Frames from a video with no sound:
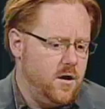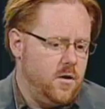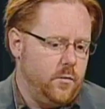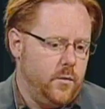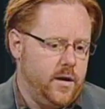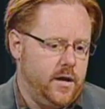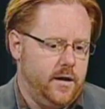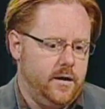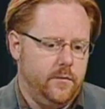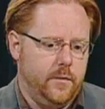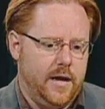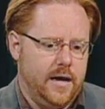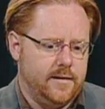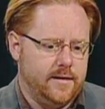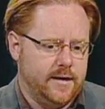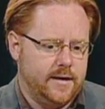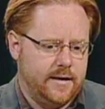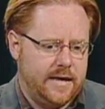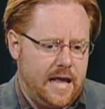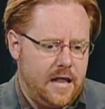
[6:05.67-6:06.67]
We had
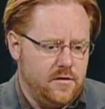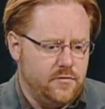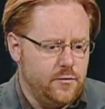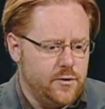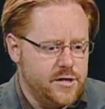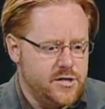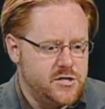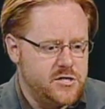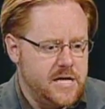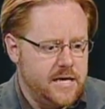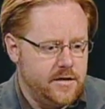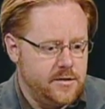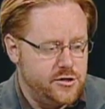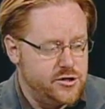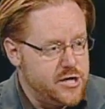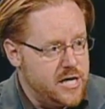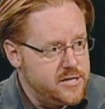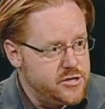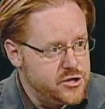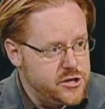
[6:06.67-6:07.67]
the California State
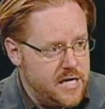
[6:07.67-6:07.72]
Chess